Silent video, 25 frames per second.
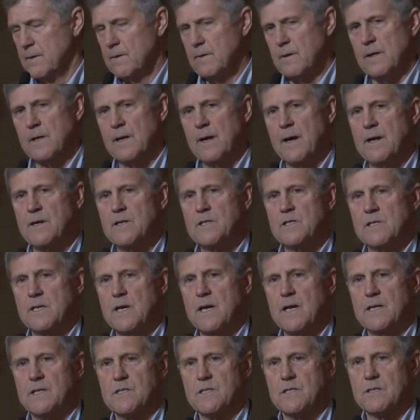The United
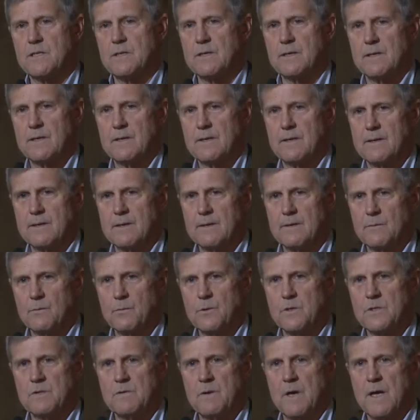States
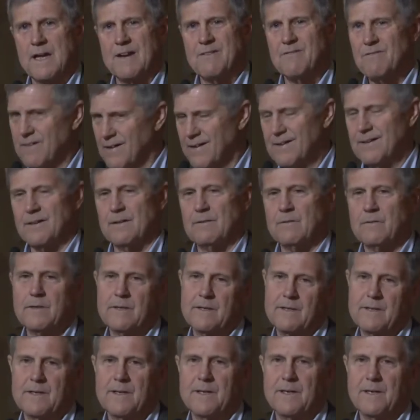was involved
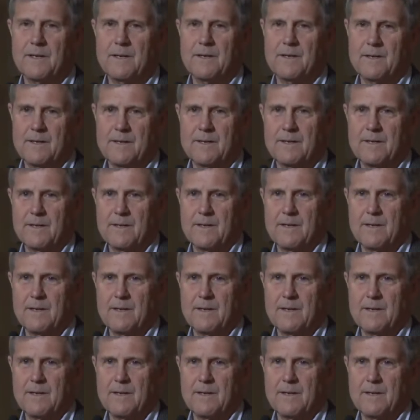in,